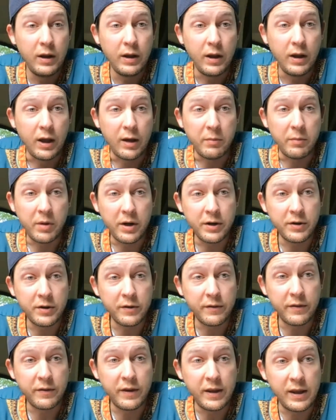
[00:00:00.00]

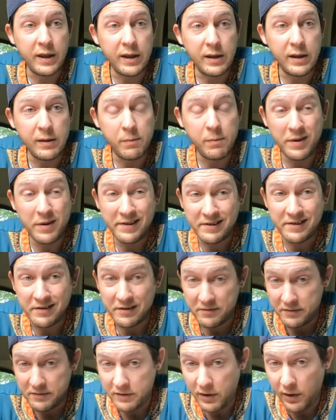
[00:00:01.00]
under the
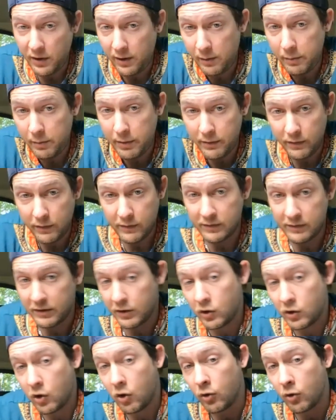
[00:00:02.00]
business hub, there's
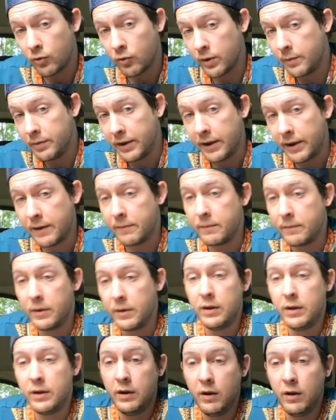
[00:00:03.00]
a call replay.
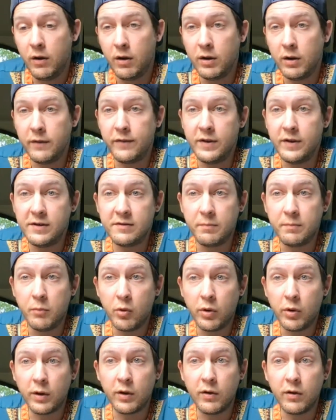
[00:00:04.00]
All of these
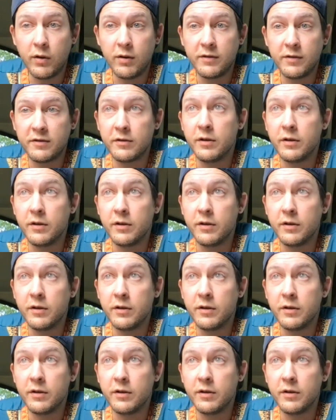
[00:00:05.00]
morning calls are